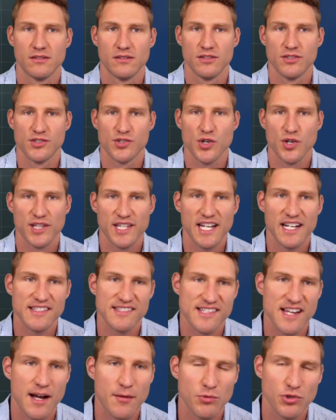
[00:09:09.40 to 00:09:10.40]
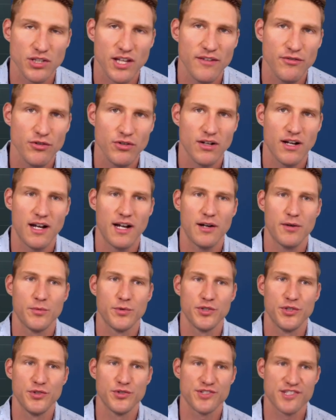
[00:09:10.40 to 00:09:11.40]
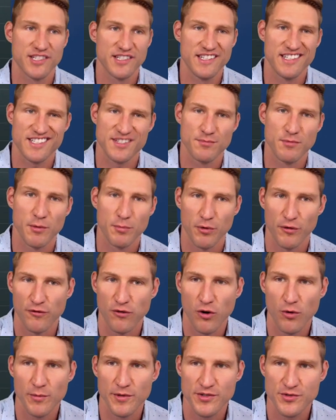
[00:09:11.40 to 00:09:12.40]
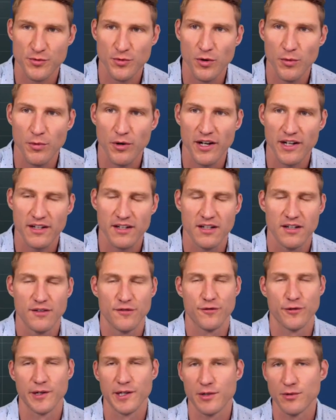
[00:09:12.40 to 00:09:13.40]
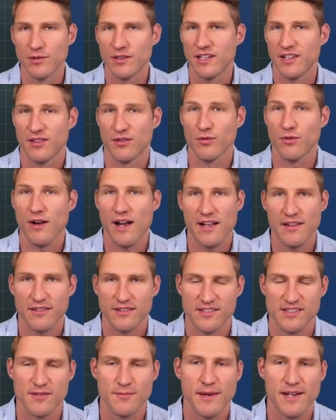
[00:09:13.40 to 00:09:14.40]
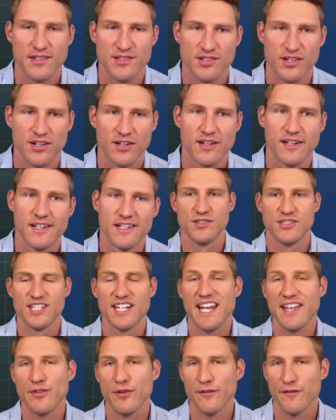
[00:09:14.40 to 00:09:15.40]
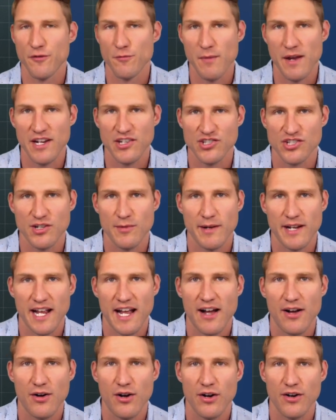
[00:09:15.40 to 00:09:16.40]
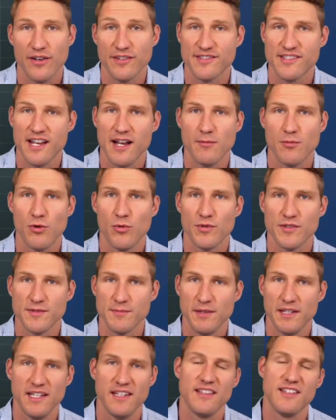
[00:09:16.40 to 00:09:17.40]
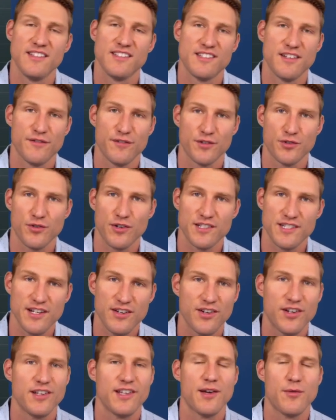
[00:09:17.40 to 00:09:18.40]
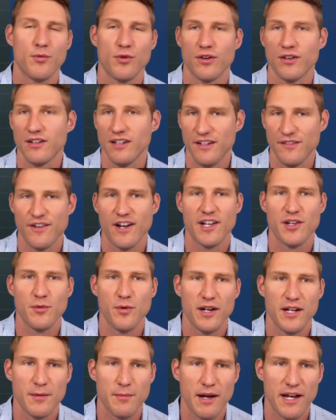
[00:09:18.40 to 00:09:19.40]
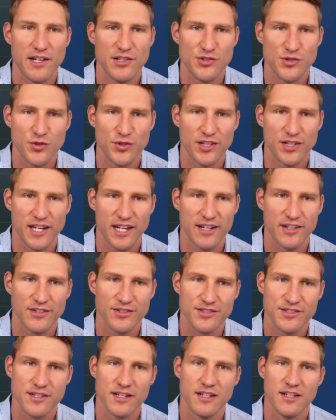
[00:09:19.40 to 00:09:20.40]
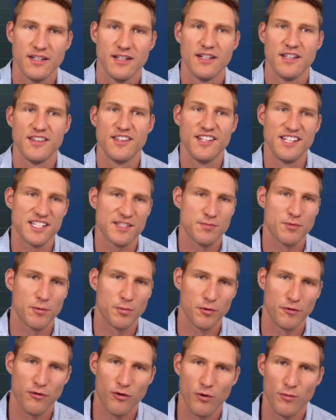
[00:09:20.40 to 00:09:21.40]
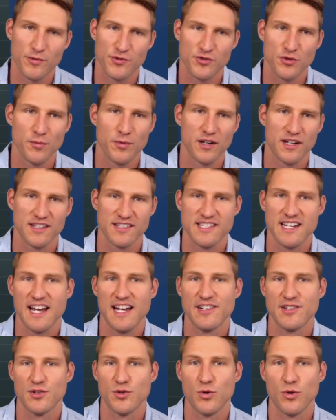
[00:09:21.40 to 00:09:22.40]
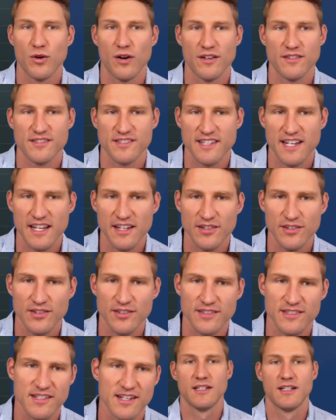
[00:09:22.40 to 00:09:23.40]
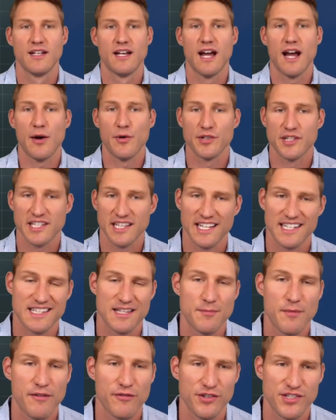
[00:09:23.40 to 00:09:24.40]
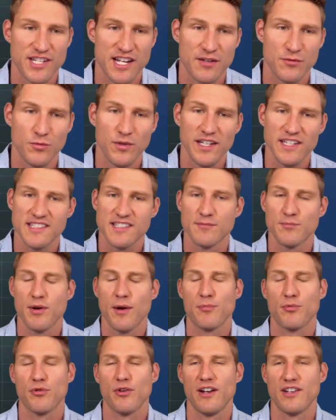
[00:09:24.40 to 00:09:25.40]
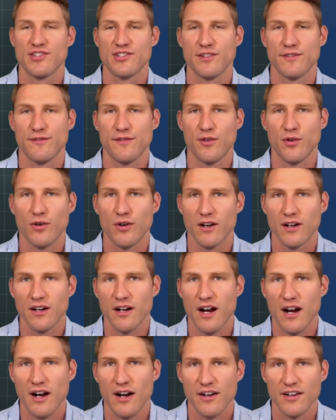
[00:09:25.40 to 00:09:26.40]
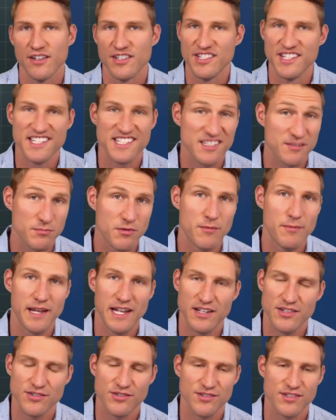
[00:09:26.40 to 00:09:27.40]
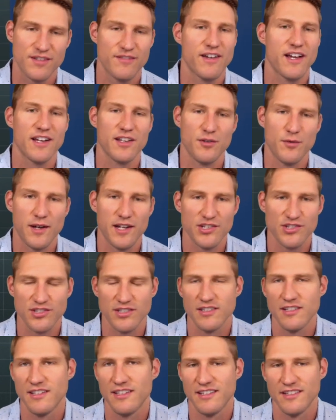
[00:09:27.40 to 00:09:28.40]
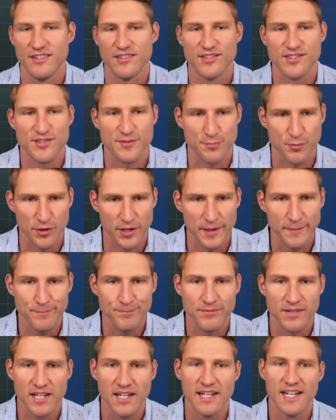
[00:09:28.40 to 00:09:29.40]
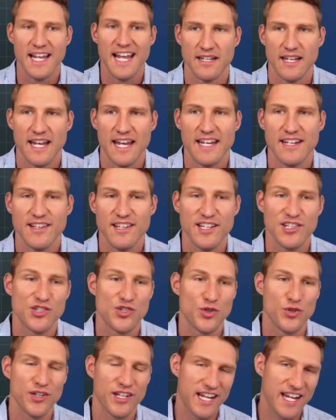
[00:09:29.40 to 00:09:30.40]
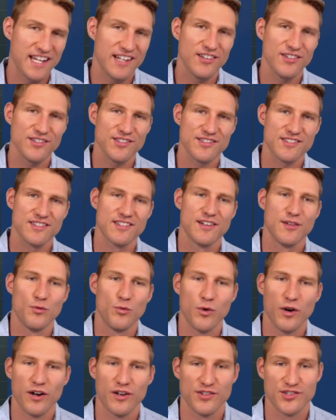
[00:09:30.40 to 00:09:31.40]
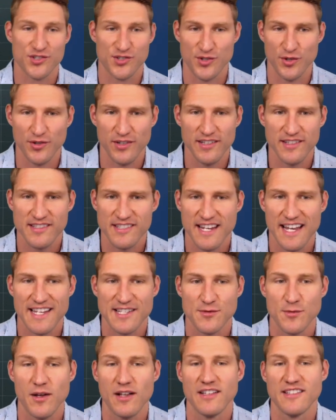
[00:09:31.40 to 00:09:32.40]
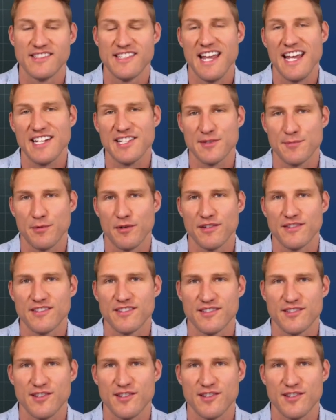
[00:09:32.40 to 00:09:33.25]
So at the ensemble level, I would use the NISMA performance rubric frequently throughout the semester to gather information about how our ensemble was meeting these different criteria that were evaluated by adjudicators. The NISMA performance rubric is tied to core art standards. I would collect them every 10 weeks in preparation for our NISMA majors evaluation in the spring. And the adjudicators were students as well as experts.